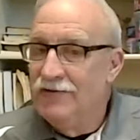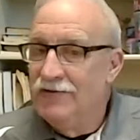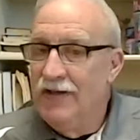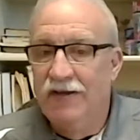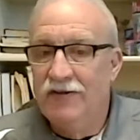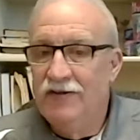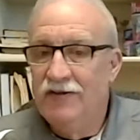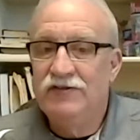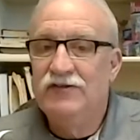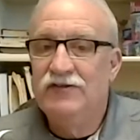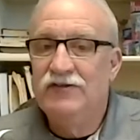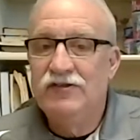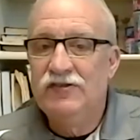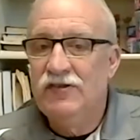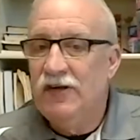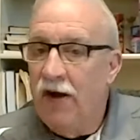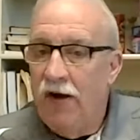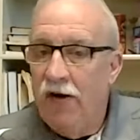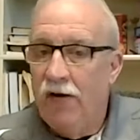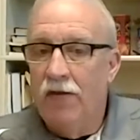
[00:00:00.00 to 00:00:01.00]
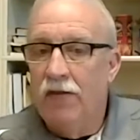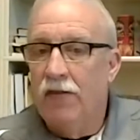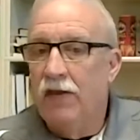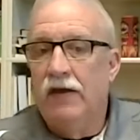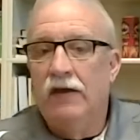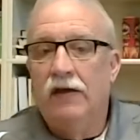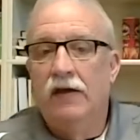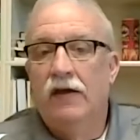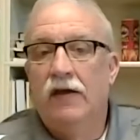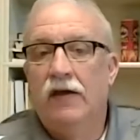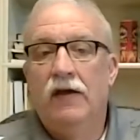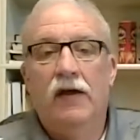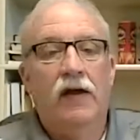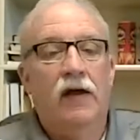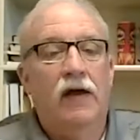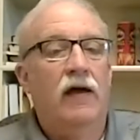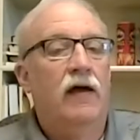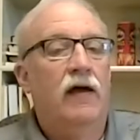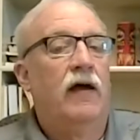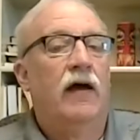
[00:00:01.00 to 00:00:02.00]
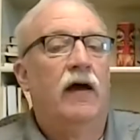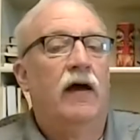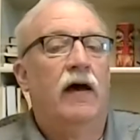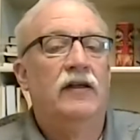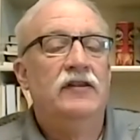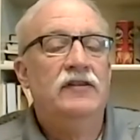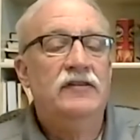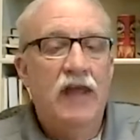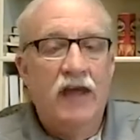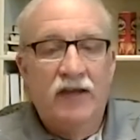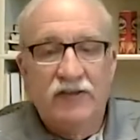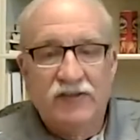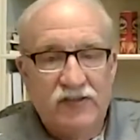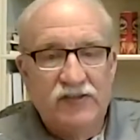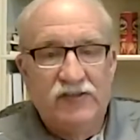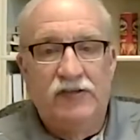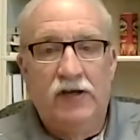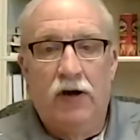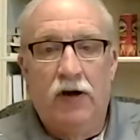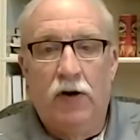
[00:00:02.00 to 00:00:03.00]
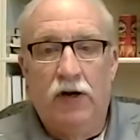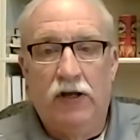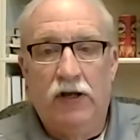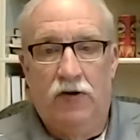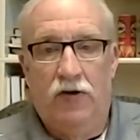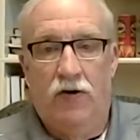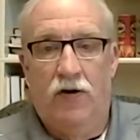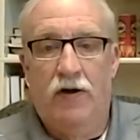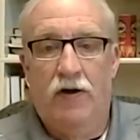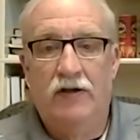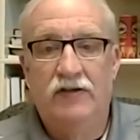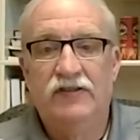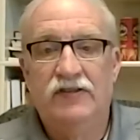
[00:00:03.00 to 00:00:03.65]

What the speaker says: not necessarily a necessary cause.